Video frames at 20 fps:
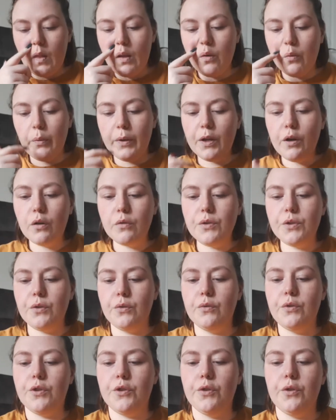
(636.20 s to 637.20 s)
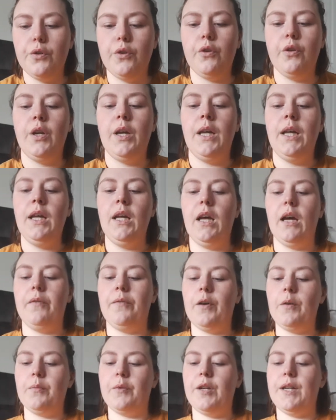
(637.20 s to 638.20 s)
We also do, I've
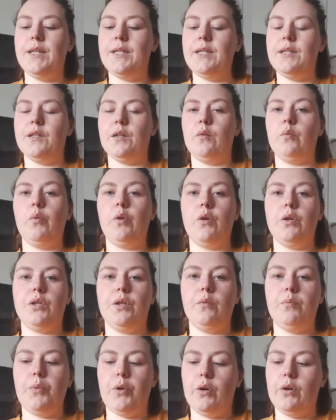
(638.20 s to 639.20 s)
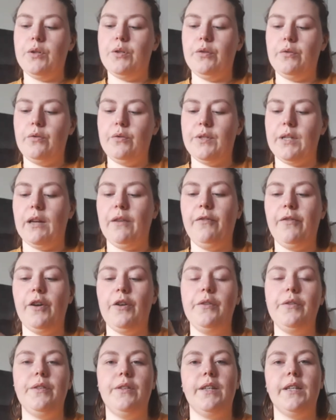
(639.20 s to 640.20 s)
upgraded our water bottles. I
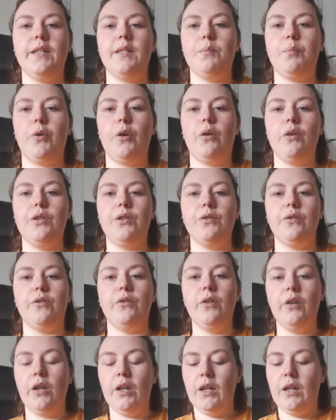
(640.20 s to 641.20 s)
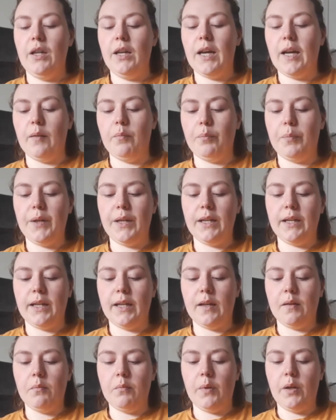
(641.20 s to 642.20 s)
found this bottle in
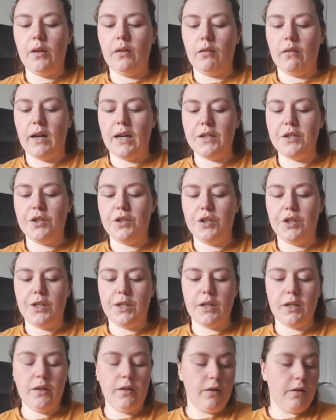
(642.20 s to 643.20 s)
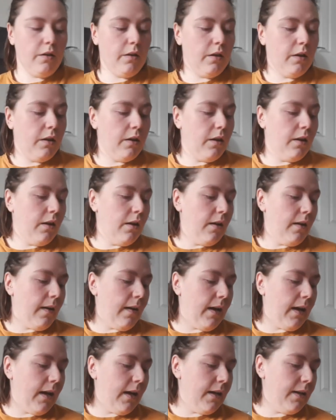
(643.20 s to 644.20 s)
B&M last year.
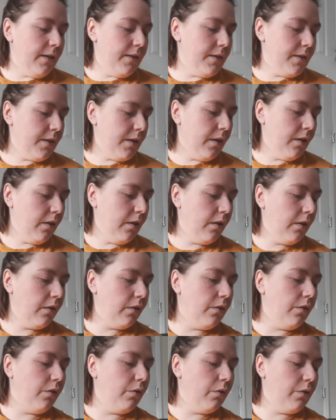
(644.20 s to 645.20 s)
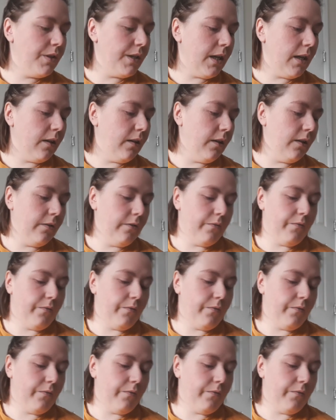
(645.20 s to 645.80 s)
And, no darling.